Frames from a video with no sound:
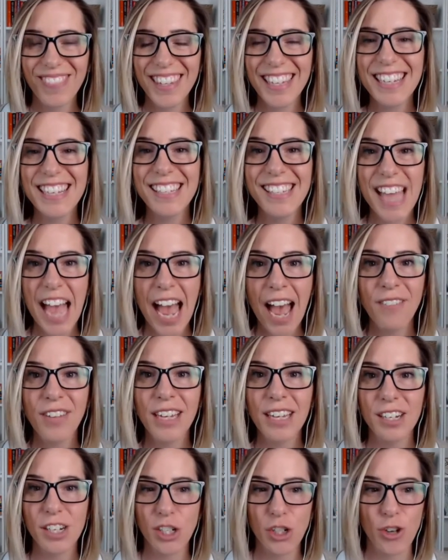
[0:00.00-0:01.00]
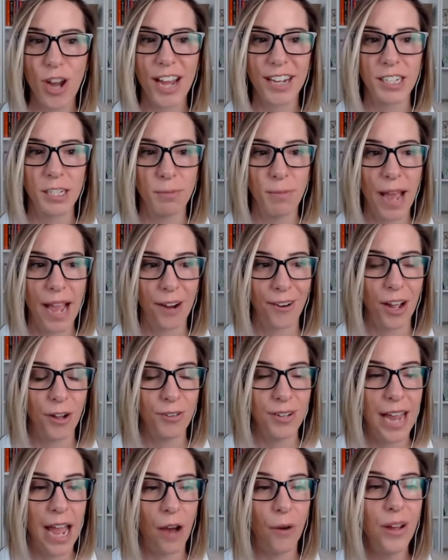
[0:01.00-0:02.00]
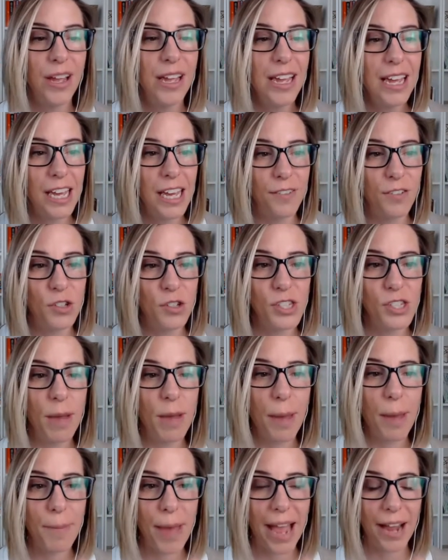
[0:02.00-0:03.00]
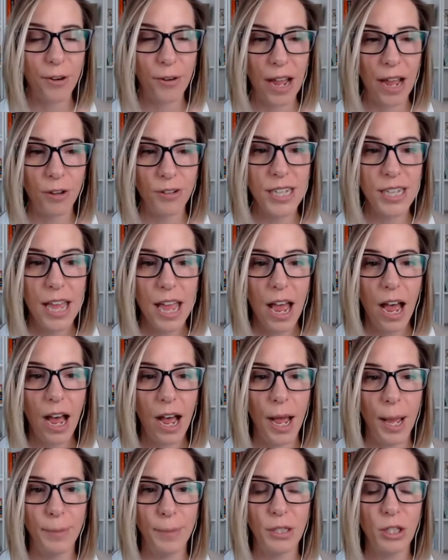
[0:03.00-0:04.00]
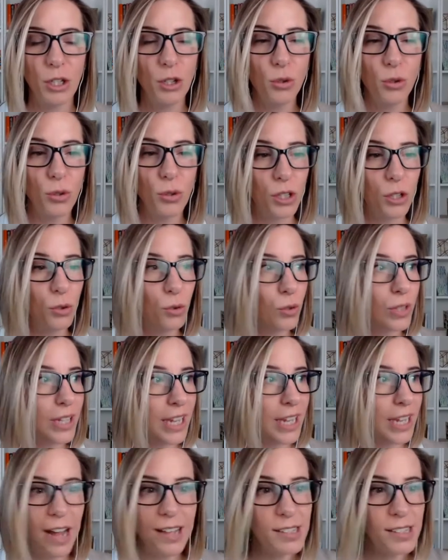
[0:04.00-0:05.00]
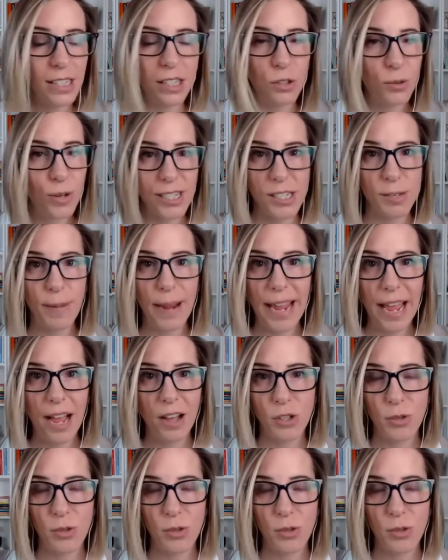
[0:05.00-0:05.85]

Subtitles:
is having a distracting background. Now, if you see my background, you cannot see the rest of my house